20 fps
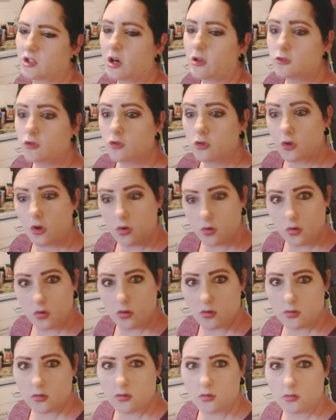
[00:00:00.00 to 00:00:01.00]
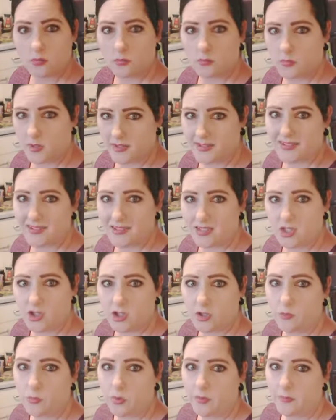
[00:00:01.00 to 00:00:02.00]
I took a
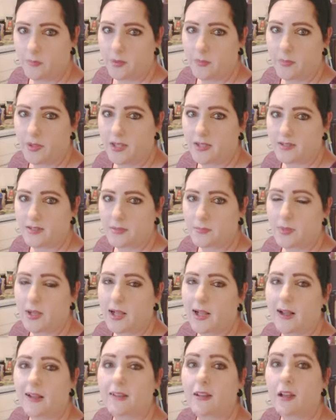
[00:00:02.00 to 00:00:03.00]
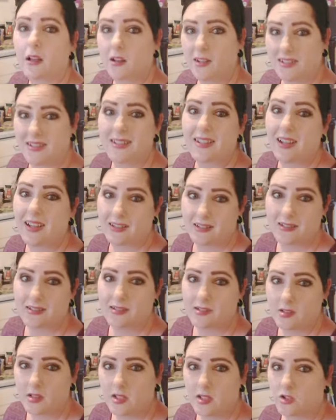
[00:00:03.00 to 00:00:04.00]
stitching with me, Peter Pan, and I did get to
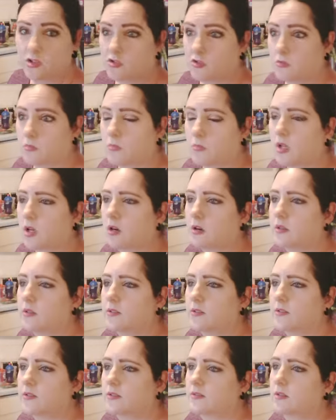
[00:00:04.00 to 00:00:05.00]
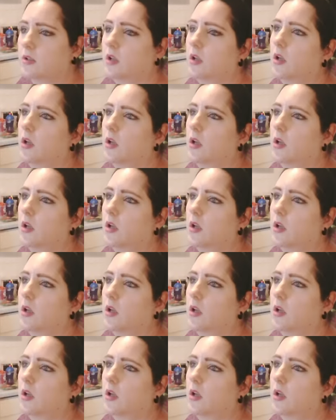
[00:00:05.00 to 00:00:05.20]
stitch some nights